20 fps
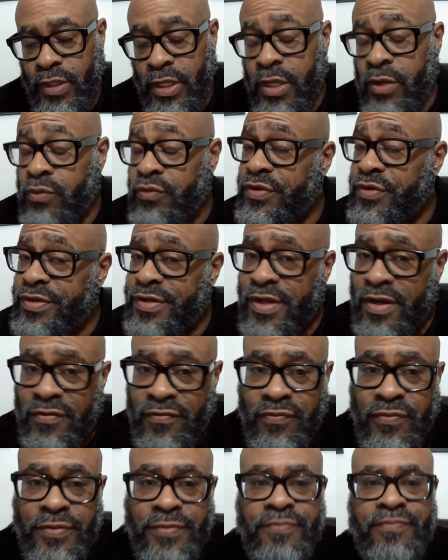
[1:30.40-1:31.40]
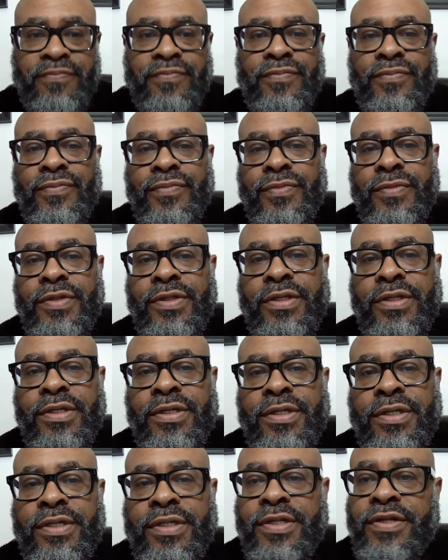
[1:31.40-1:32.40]
It was a tough one.
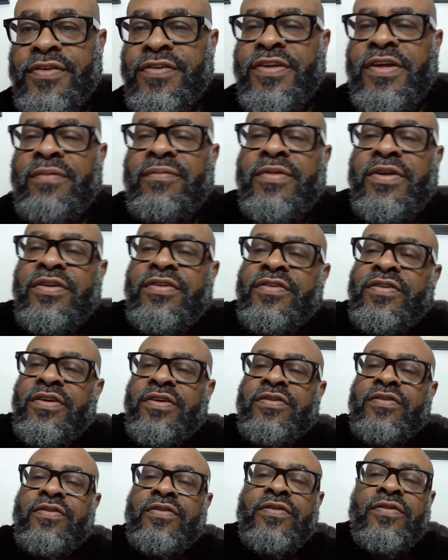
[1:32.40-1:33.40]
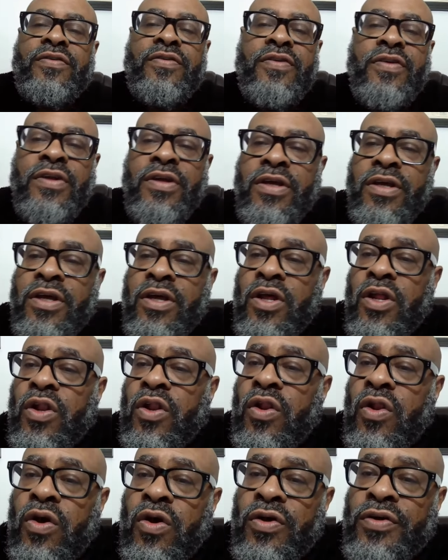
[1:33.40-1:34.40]
The 76ers
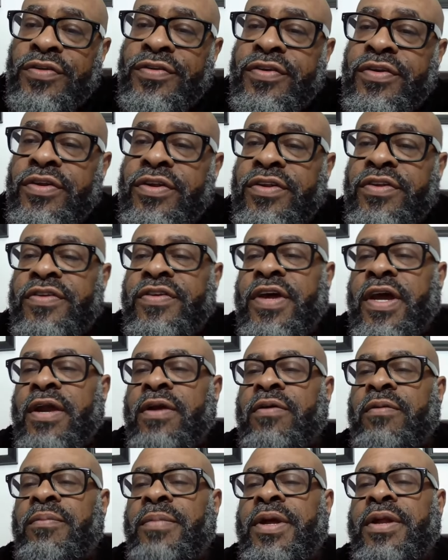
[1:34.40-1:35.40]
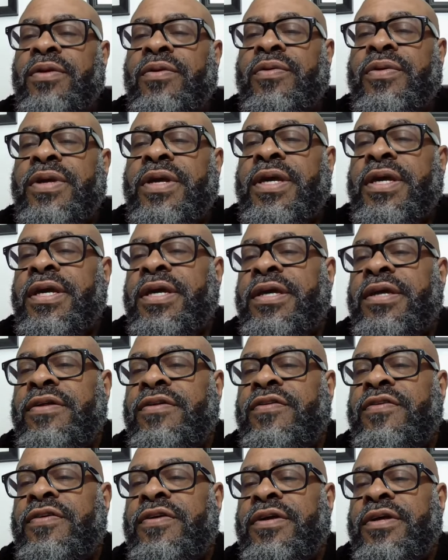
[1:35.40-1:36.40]
lost to the Sacramento
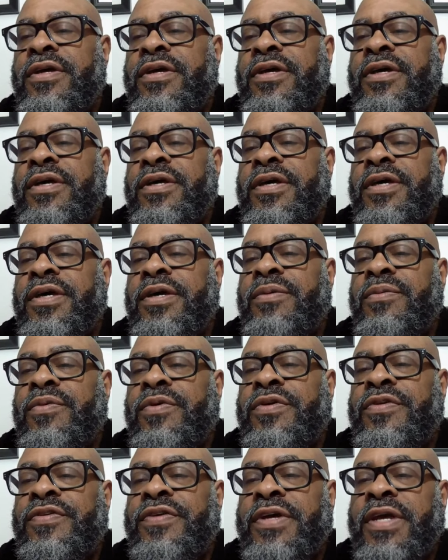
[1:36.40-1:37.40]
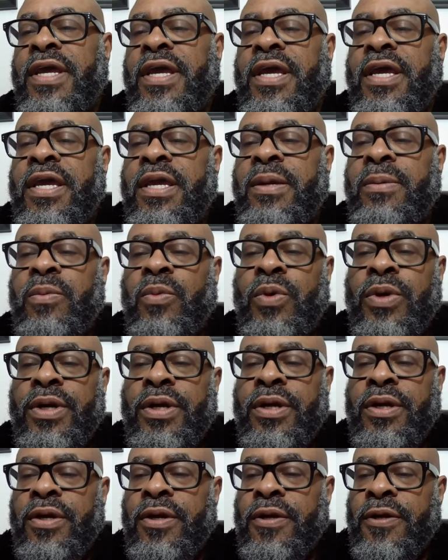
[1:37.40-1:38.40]
Kings. It was a game
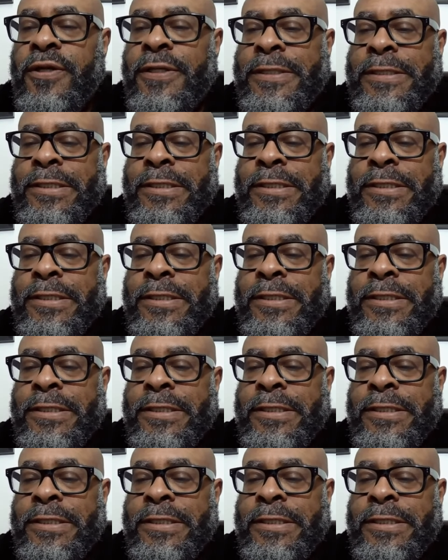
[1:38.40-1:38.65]
where